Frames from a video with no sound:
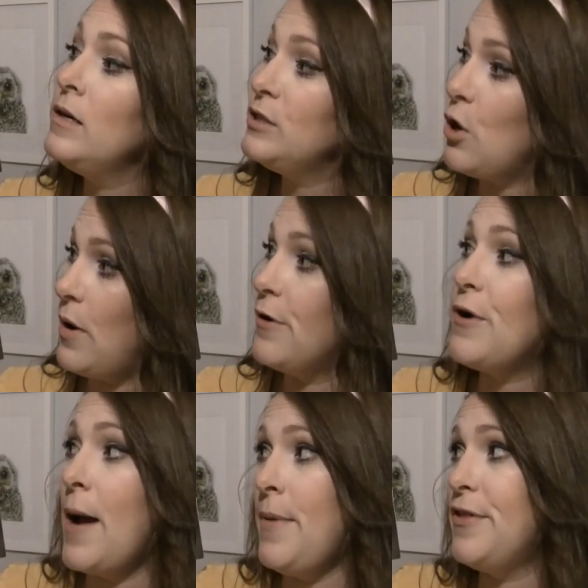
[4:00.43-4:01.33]
So her
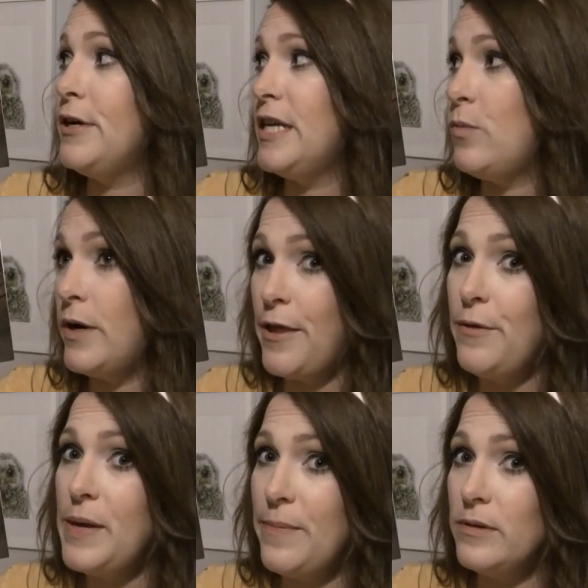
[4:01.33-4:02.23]
grandmother did what
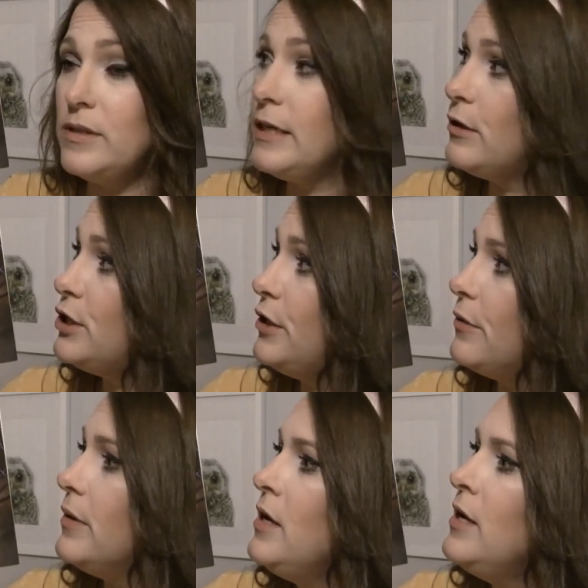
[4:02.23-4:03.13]
other people still
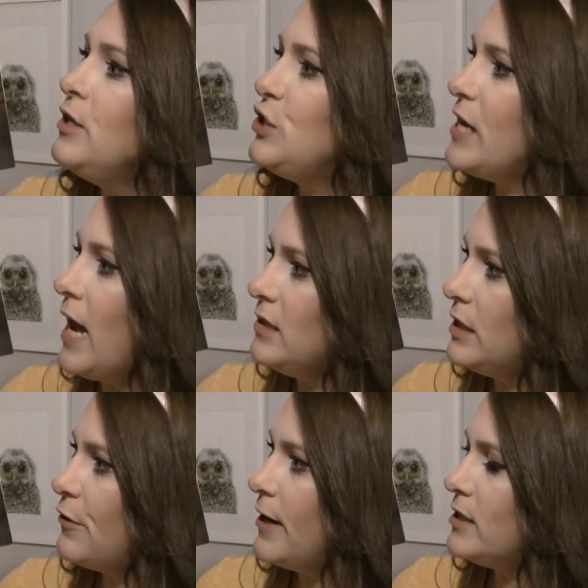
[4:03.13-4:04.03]
do. She asked
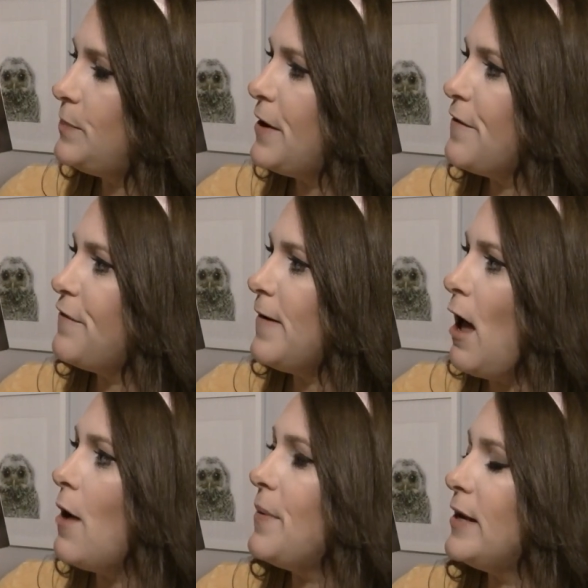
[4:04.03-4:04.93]
the Great Spirit for
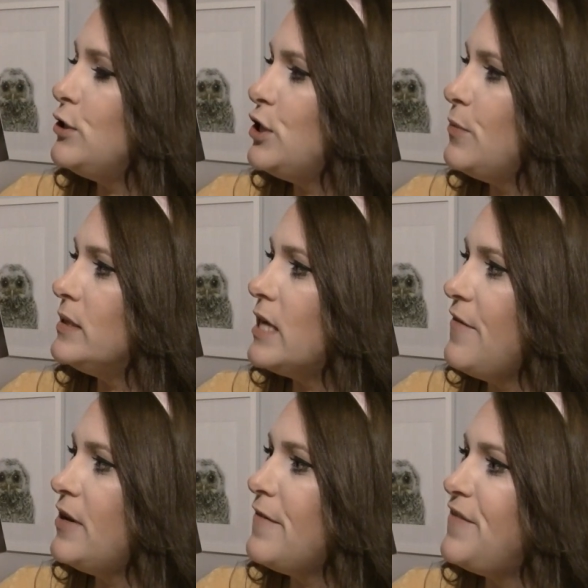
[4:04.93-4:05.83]
help, and she was
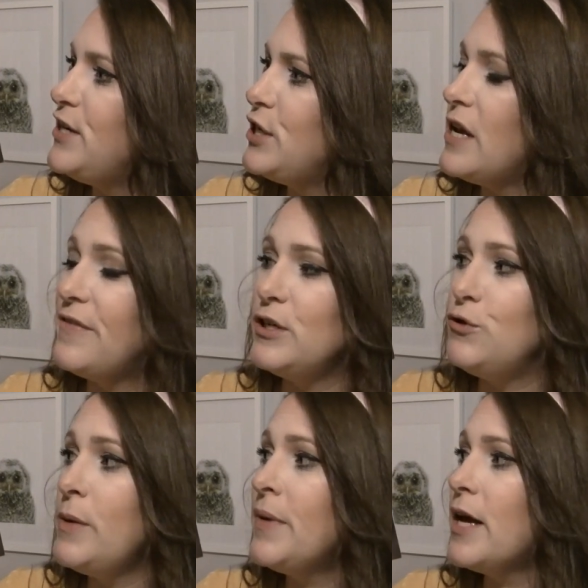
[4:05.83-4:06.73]
given a vision of a
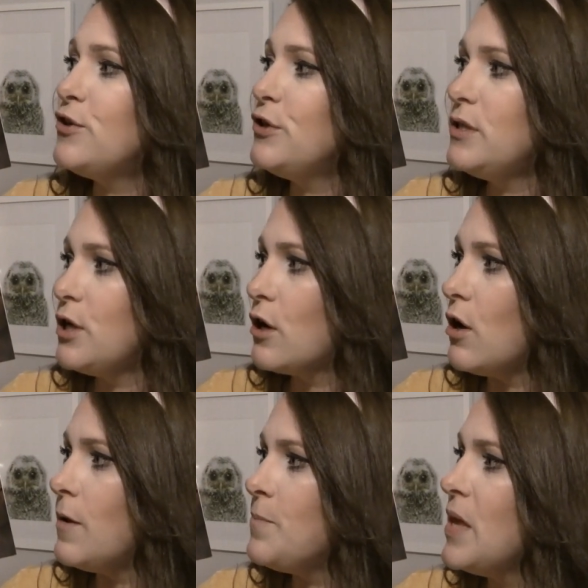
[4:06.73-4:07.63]
Dreamcatcher
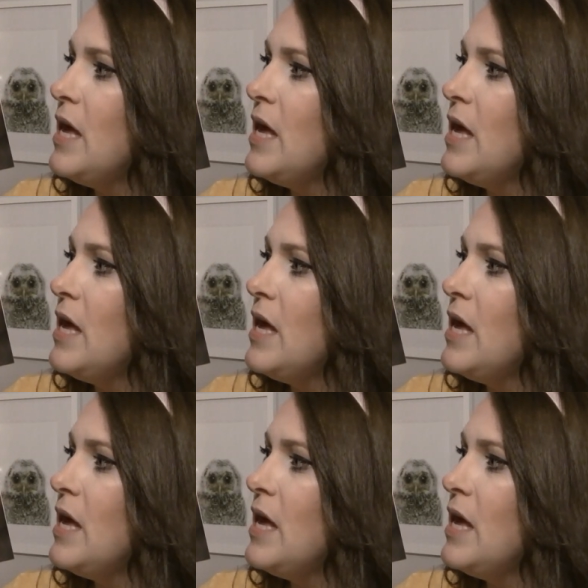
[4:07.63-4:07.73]
circle.